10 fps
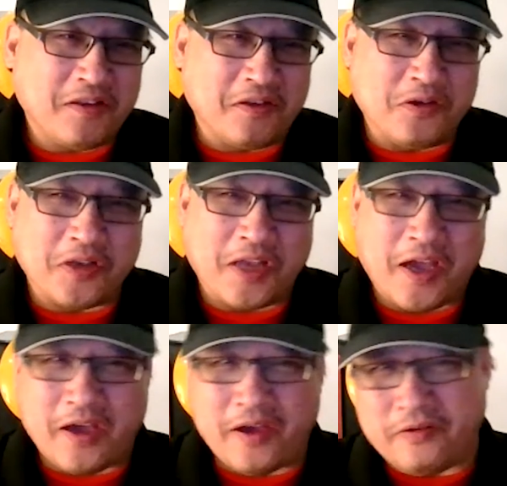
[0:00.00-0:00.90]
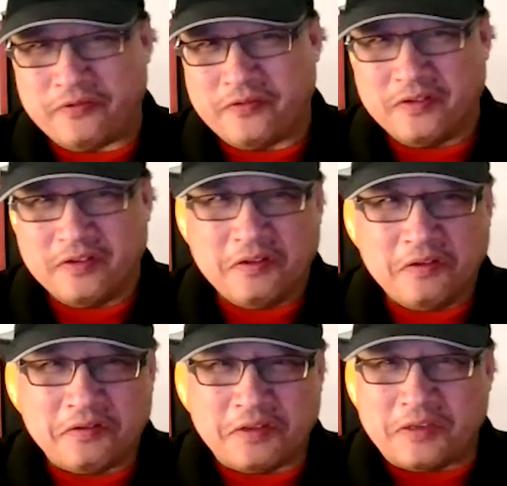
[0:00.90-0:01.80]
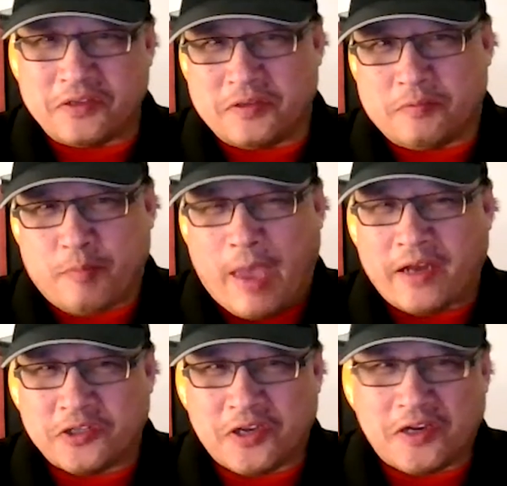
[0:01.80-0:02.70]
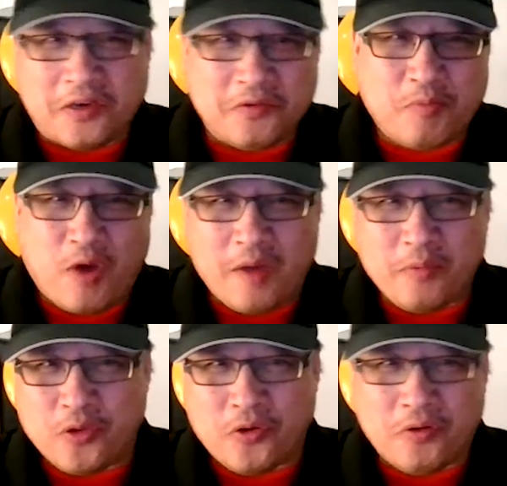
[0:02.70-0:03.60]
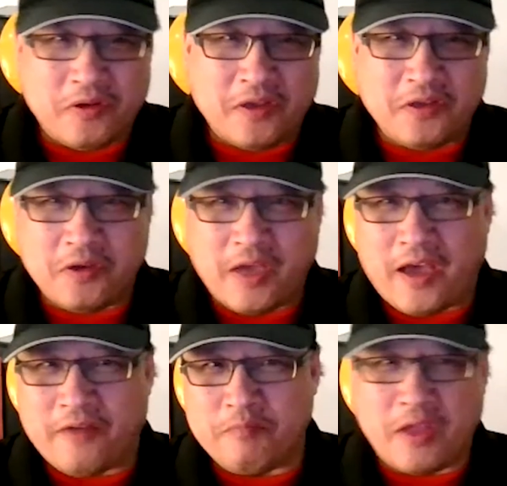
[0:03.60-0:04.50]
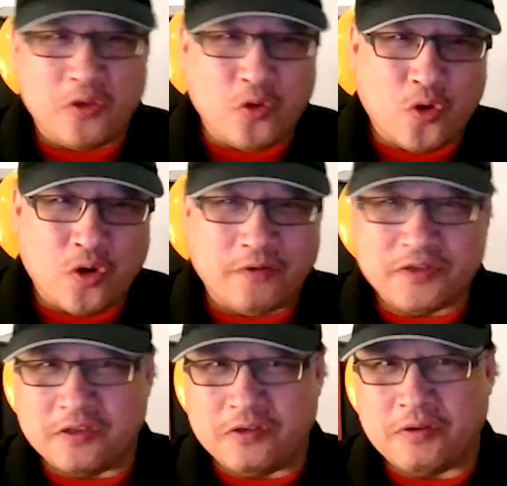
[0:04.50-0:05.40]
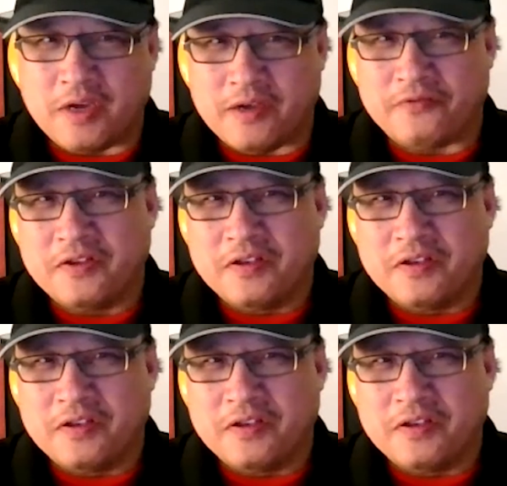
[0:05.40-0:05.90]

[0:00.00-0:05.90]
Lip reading: And you can have, you know, so Panasonic was popular, and then you have Mundorf's, and you have,